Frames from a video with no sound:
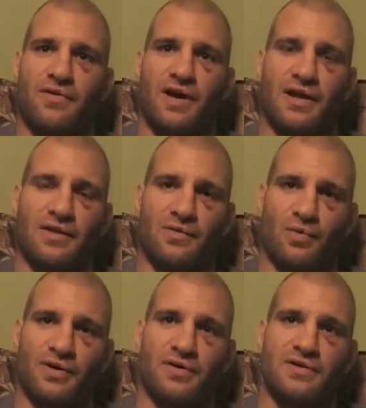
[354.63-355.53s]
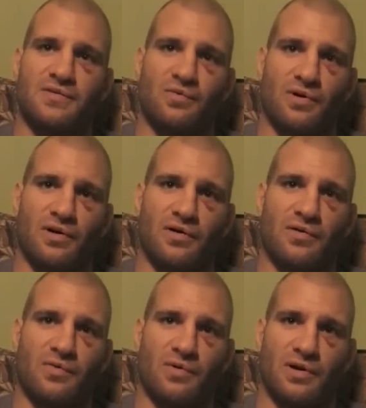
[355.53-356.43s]
that the winners
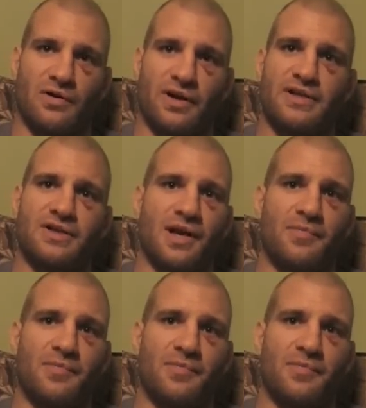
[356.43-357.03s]
were in great shape.